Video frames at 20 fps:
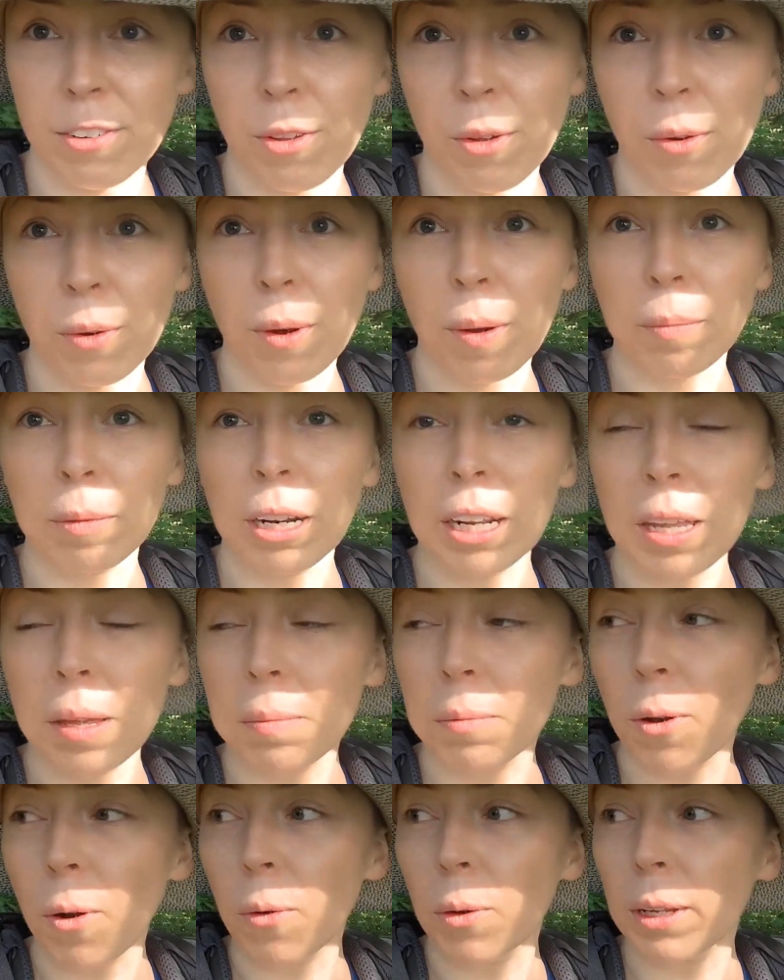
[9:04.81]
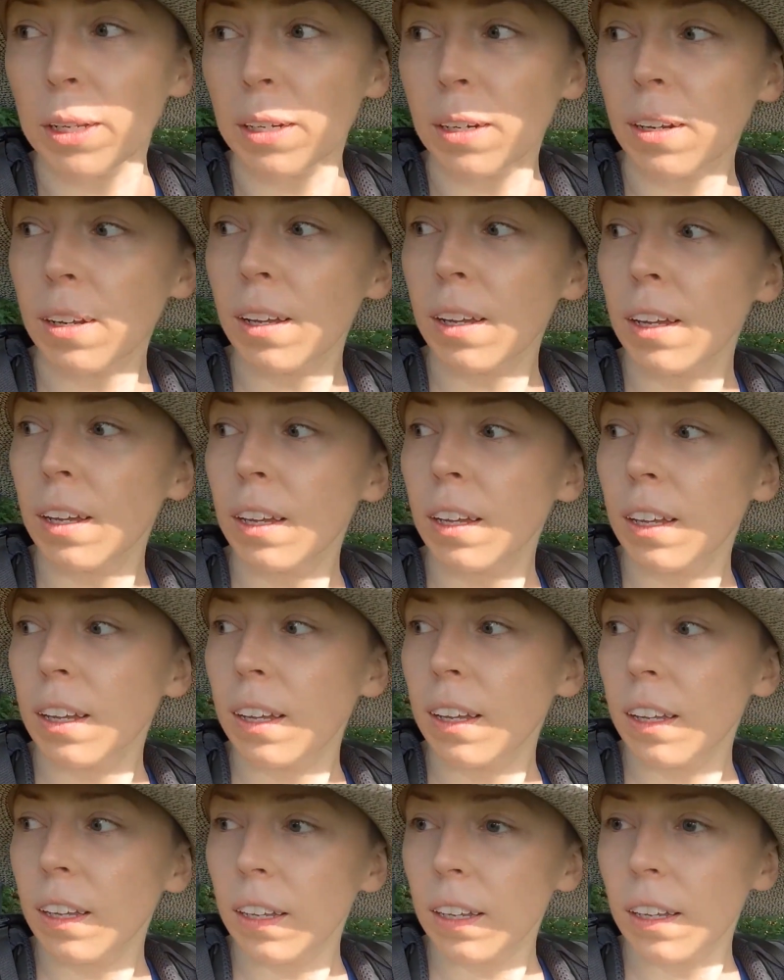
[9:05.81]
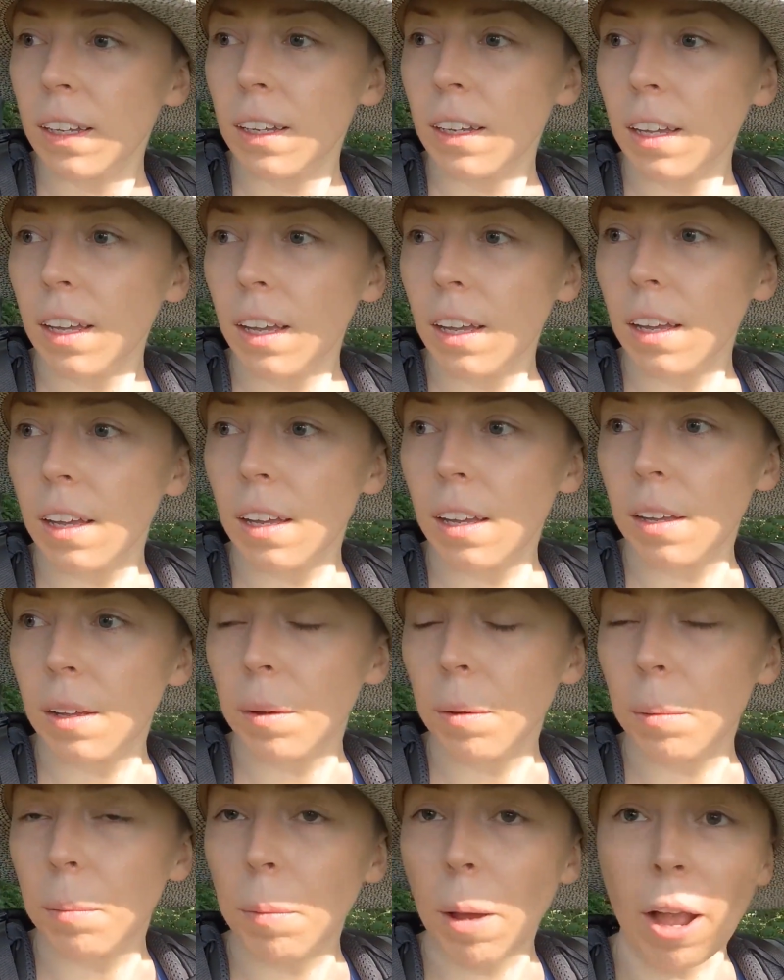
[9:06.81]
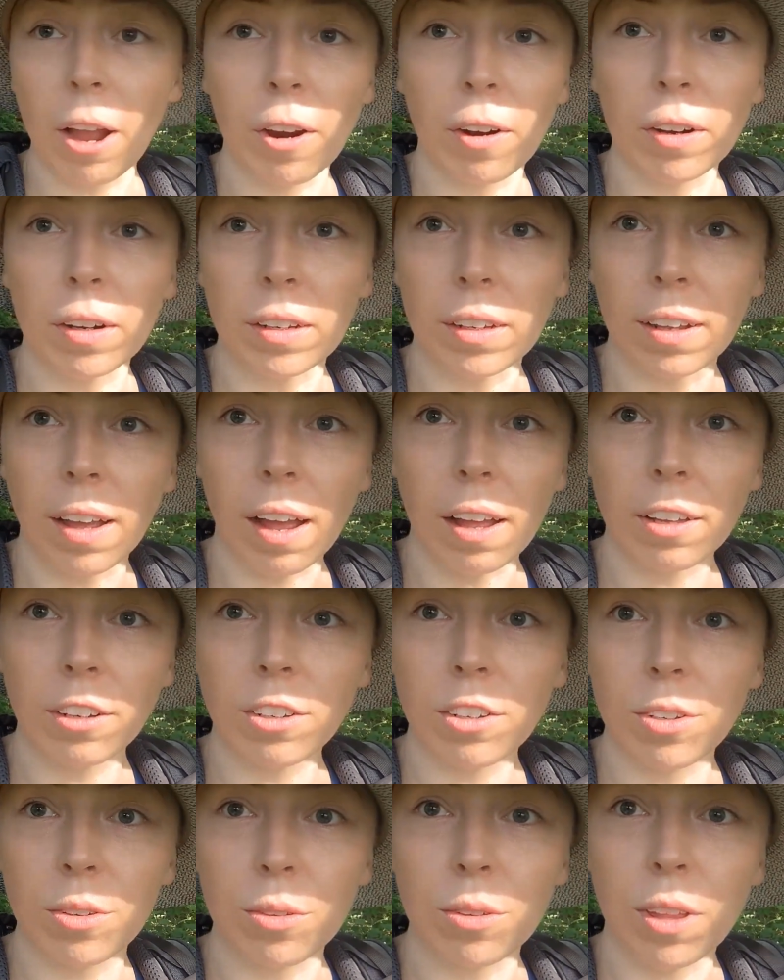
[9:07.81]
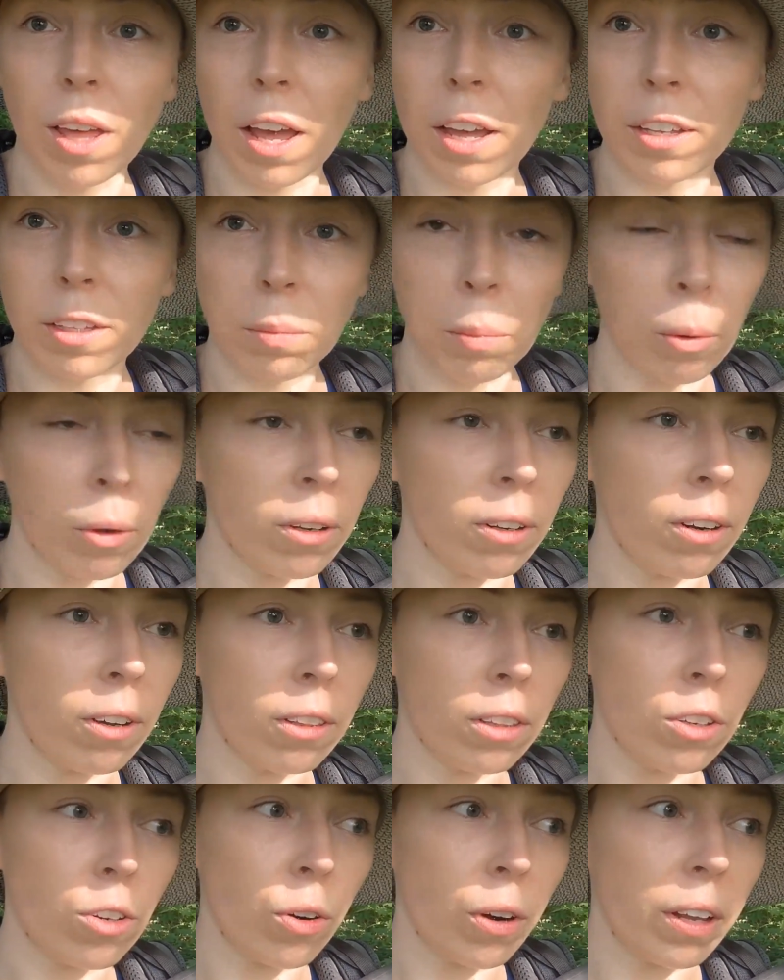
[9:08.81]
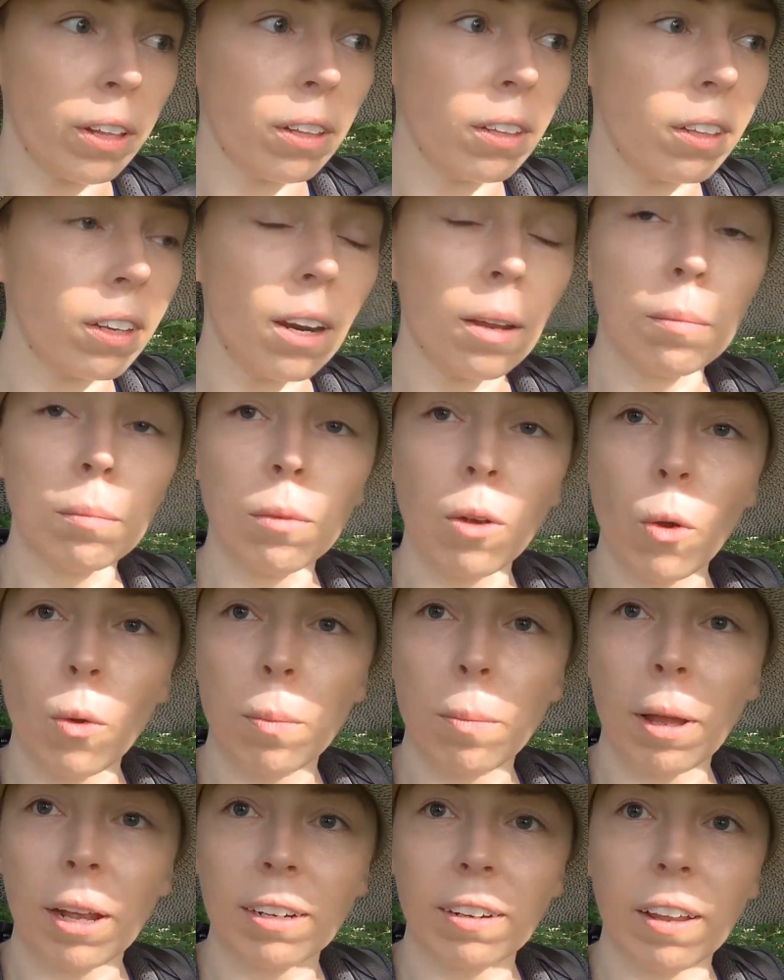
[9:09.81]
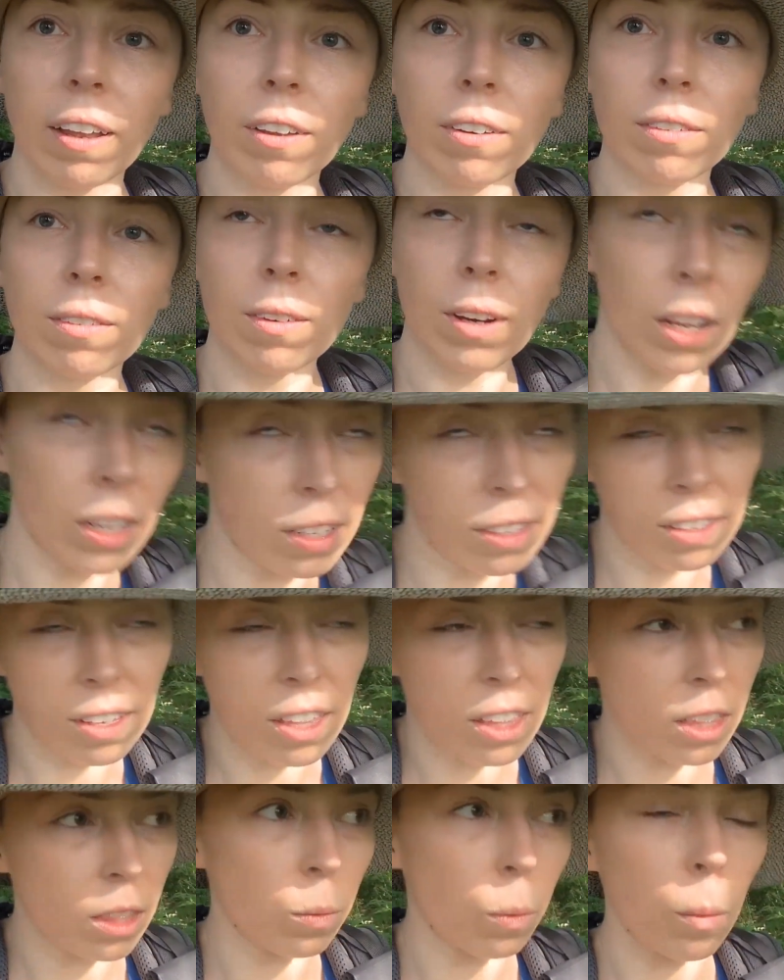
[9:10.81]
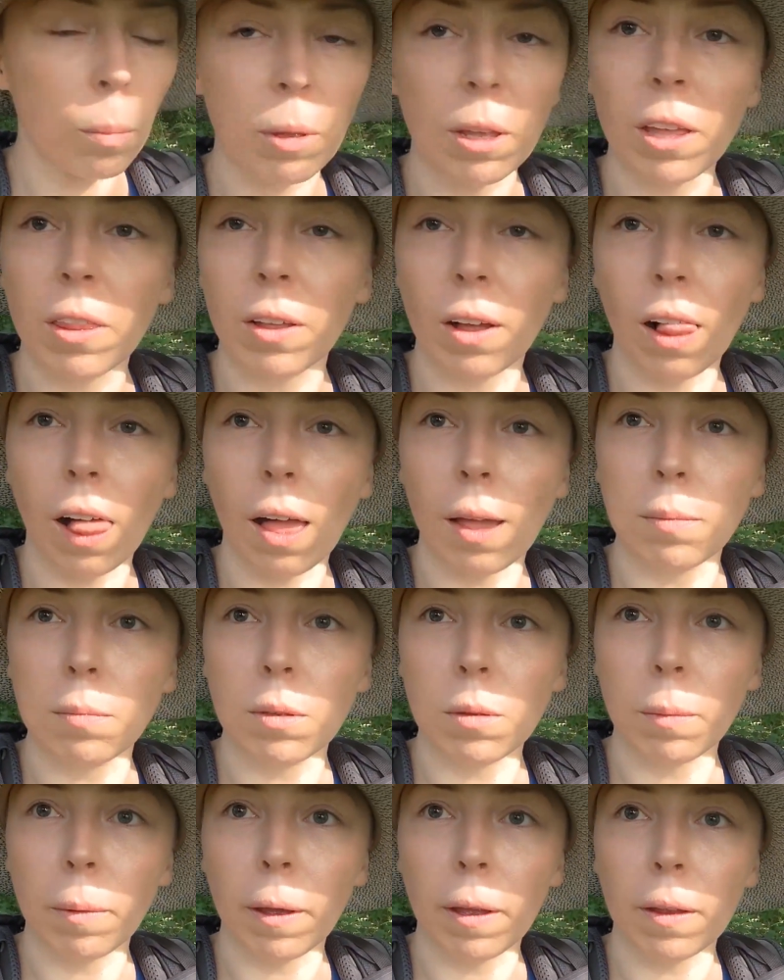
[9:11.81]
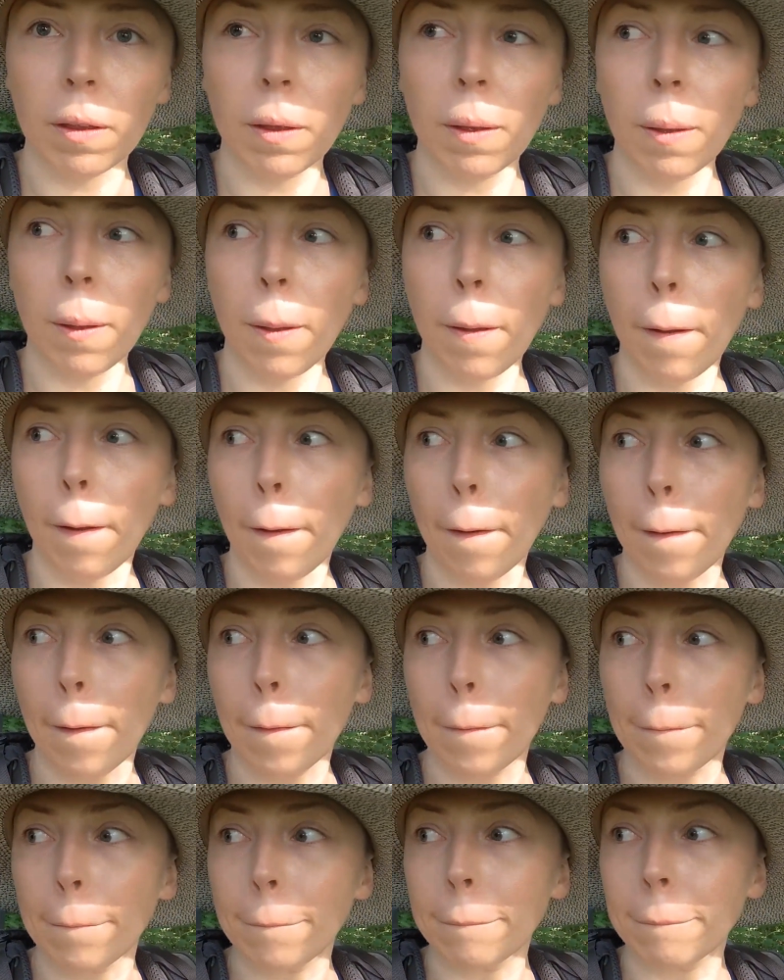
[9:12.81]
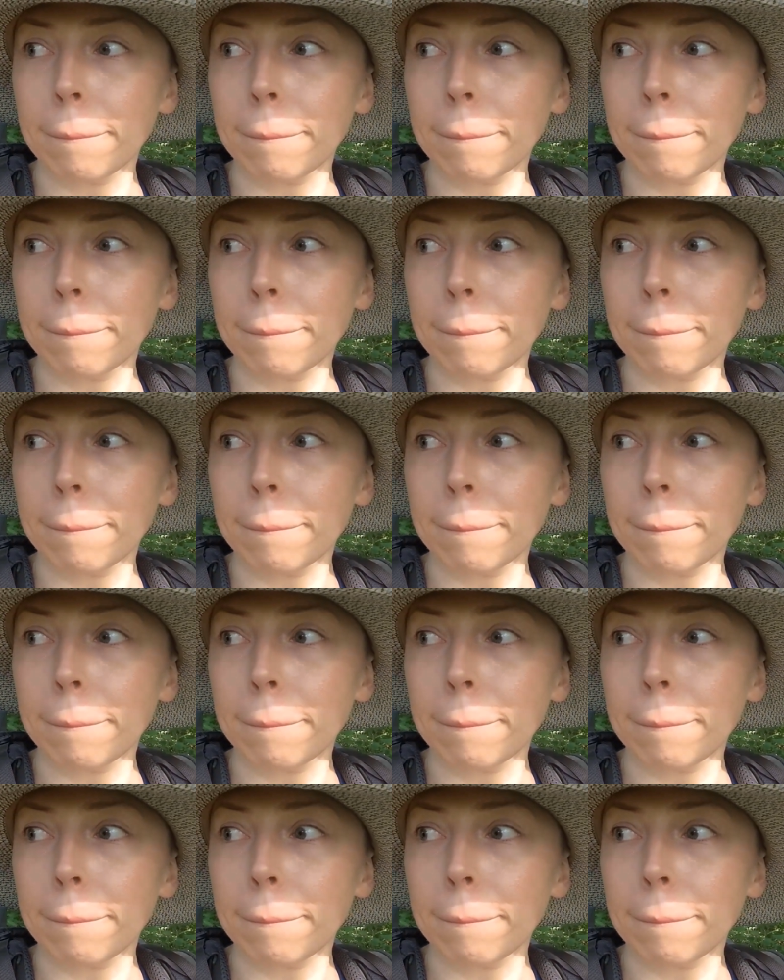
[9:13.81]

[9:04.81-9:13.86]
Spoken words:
so I'm gonna keep going. I already got to the highest point on the trail and I'm going back down. Not to say that there won't be other climbs, but I